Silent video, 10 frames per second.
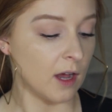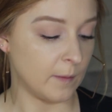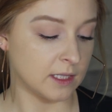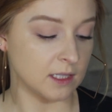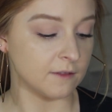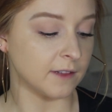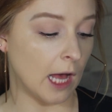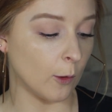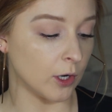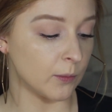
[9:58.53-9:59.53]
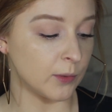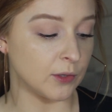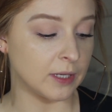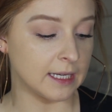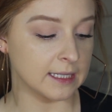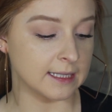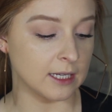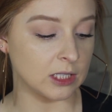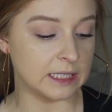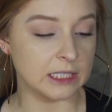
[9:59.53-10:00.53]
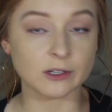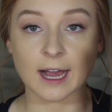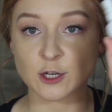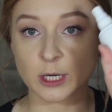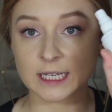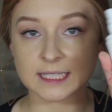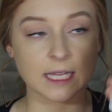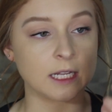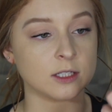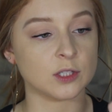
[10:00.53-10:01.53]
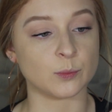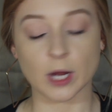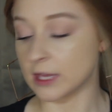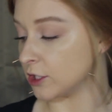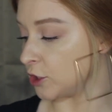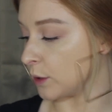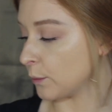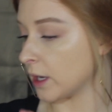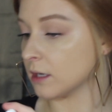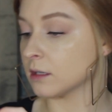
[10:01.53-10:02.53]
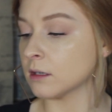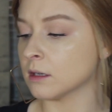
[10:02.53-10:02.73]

This is the Flower Beauty Seal the Deal Hydrating Setting Spray, the dewy one.